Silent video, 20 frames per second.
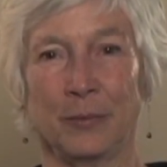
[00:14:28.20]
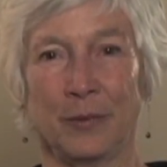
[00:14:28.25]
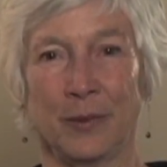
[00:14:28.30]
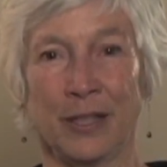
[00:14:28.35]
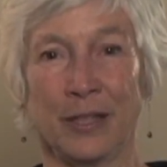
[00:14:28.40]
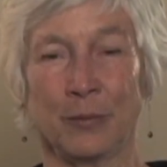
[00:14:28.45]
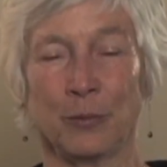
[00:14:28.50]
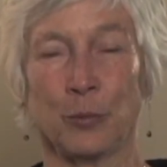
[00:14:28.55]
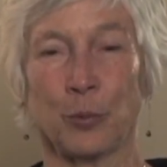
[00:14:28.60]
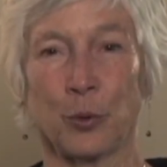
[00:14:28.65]

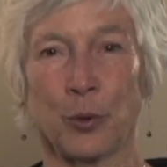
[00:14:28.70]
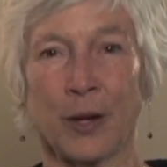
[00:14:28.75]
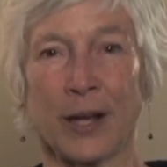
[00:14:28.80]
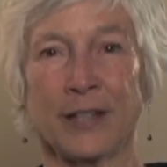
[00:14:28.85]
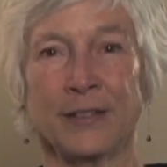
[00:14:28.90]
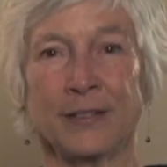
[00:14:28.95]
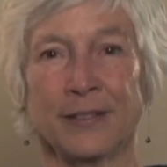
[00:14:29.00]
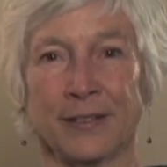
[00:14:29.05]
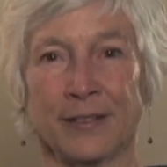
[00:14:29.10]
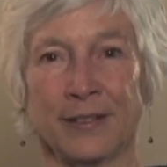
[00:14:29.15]
in
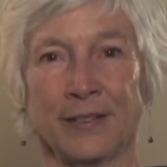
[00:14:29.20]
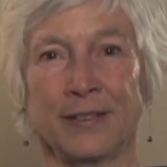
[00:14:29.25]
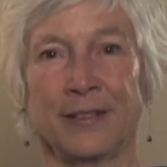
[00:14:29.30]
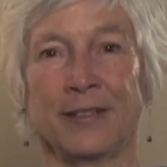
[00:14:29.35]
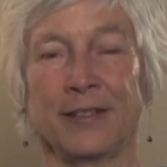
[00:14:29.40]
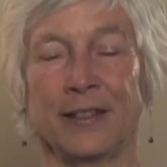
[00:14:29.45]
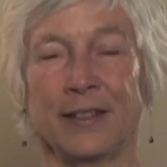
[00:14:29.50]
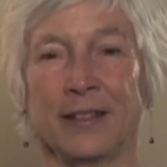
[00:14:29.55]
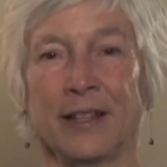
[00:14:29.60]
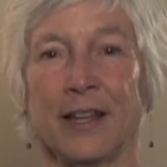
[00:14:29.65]
presence,
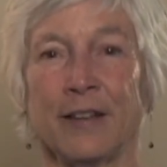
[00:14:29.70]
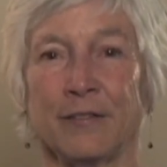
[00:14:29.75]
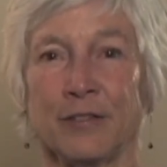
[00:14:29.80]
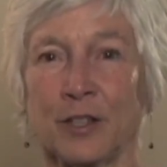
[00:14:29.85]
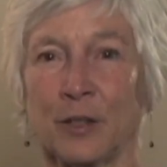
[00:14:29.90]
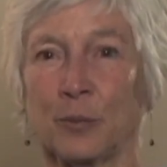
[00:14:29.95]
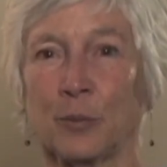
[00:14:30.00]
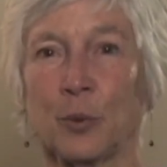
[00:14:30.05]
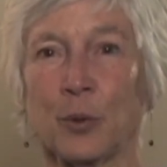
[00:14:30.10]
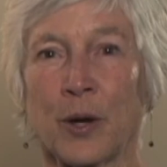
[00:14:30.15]
in
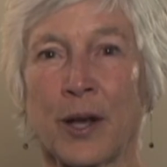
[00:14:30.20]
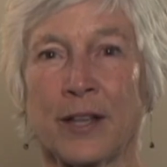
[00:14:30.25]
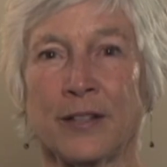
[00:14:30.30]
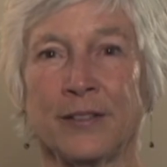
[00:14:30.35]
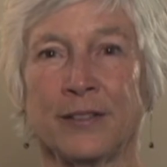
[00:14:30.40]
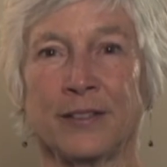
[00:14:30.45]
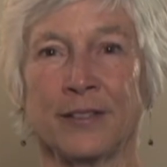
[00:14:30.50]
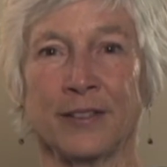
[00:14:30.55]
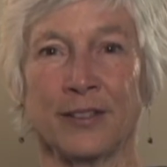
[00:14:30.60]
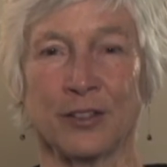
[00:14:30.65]
loving
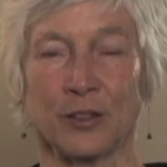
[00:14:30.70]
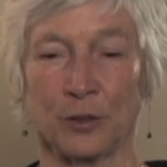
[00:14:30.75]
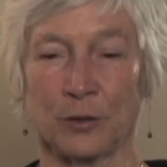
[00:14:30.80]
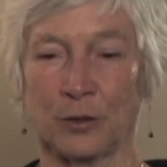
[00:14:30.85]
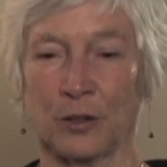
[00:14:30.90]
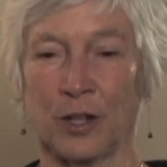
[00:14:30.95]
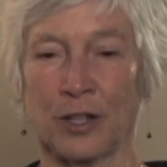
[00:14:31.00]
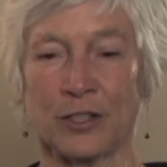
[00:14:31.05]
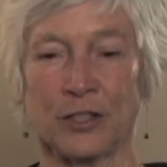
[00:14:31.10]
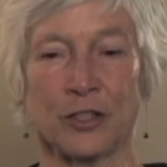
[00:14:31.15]
presence,
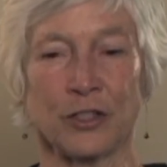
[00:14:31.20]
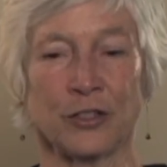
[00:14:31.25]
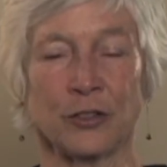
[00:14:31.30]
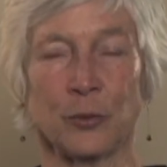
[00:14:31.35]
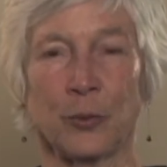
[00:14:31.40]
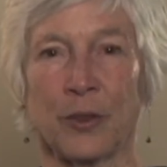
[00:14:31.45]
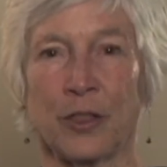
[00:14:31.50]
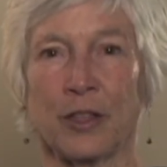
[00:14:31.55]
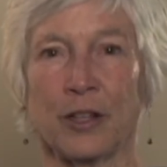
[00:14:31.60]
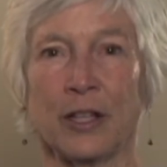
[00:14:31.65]
not just
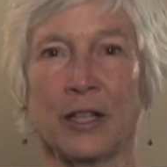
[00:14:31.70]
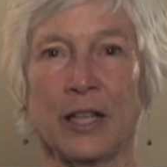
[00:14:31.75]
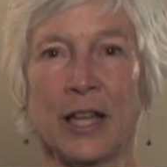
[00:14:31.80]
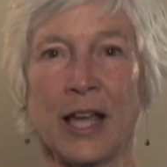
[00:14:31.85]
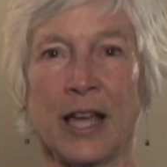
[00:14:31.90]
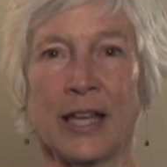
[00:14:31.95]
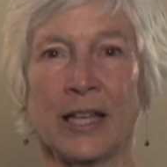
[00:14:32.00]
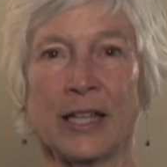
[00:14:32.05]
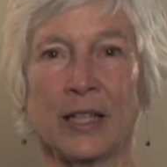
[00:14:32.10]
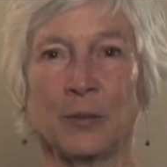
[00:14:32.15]
with the
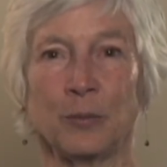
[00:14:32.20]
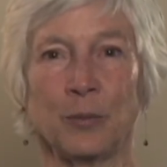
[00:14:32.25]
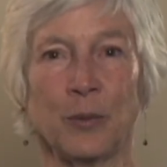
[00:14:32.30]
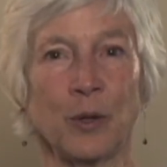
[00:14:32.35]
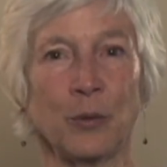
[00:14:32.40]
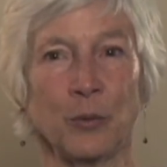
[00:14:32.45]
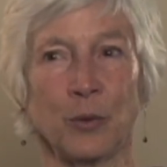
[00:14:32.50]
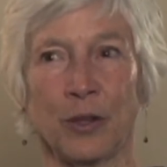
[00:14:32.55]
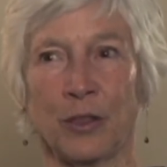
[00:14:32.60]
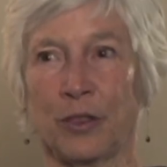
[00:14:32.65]
client,
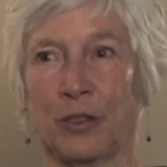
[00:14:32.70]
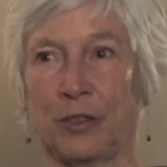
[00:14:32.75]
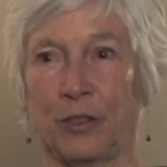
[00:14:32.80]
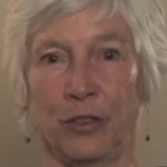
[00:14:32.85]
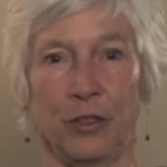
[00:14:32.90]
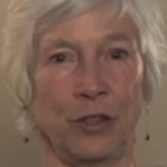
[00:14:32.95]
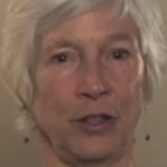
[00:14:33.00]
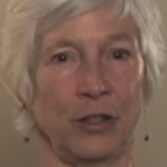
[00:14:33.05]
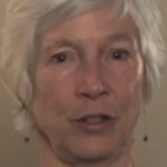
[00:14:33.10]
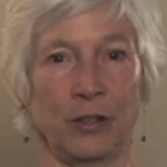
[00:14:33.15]
but with
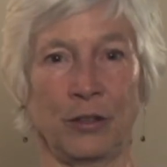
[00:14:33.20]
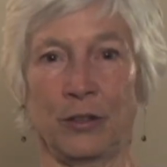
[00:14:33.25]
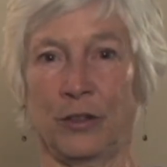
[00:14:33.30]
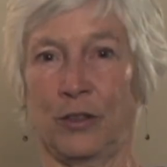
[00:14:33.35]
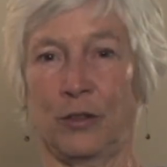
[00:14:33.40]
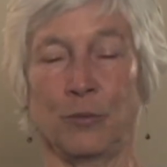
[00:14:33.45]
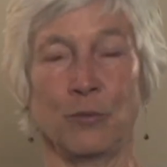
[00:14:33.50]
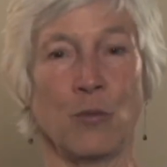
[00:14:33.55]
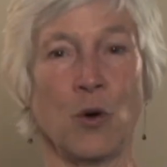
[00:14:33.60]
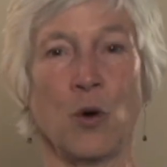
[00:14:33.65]
the
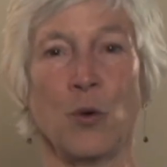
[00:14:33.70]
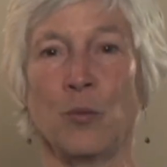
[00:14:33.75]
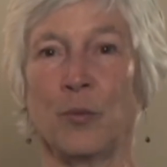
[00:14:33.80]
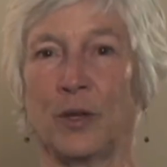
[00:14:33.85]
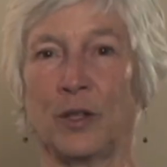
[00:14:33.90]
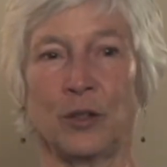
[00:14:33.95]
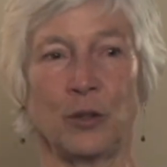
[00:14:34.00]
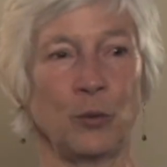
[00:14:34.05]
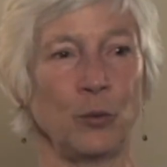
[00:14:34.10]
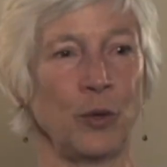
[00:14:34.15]

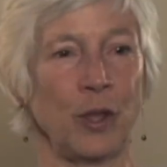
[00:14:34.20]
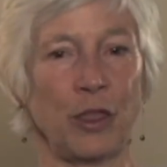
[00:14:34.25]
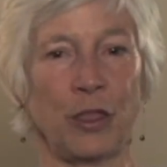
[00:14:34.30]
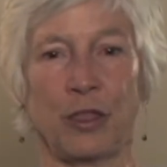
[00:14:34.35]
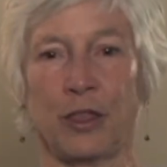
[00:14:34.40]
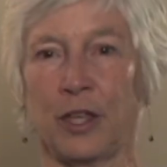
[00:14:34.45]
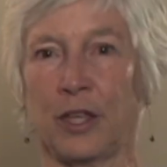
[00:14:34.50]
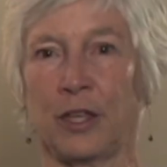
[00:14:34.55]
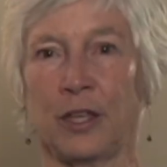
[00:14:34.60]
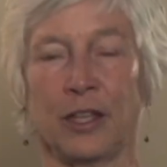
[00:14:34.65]
moment, with
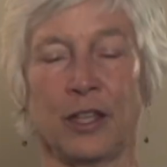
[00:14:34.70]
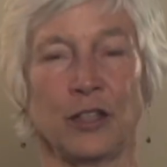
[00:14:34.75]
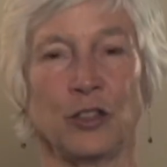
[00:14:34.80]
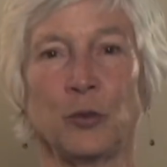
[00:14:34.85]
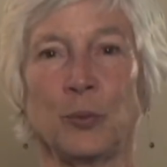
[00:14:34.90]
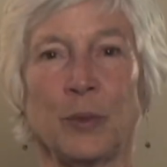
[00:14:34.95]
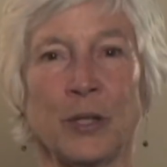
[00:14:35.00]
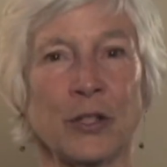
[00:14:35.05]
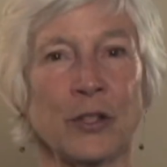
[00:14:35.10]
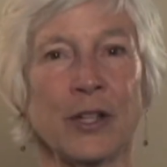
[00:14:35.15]
the
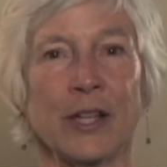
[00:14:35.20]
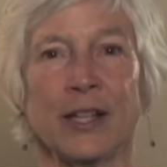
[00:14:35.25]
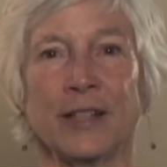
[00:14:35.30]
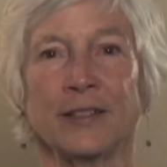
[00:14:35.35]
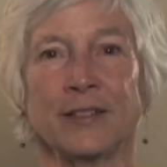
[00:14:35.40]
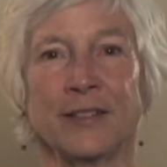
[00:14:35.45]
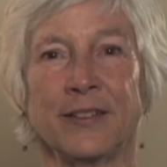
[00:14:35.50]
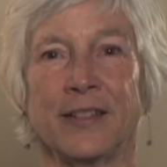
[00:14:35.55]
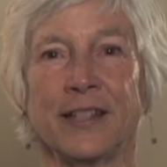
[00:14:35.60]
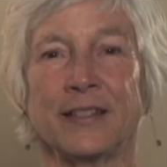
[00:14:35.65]

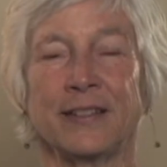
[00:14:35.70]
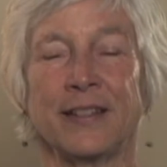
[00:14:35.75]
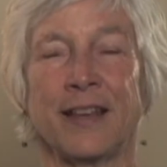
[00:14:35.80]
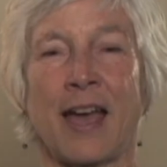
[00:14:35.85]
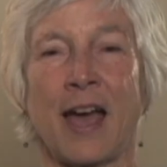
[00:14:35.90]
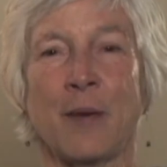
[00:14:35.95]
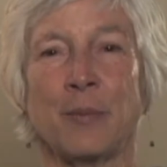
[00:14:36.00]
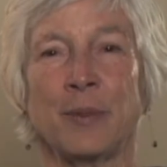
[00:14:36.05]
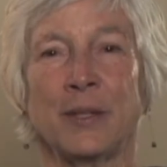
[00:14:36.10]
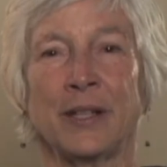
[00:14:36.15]
experience that's
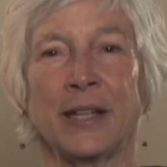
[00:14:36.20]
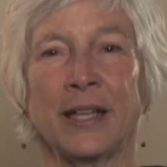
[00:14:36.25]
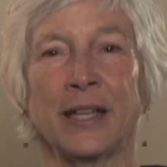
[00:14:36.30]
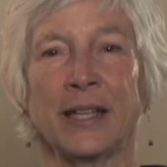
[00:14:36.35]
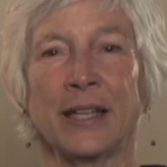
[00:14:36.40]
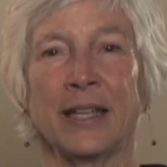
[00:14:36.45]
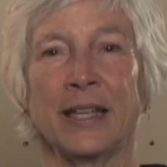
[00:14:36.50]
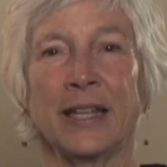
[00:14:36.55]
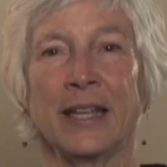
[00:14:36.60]
happening.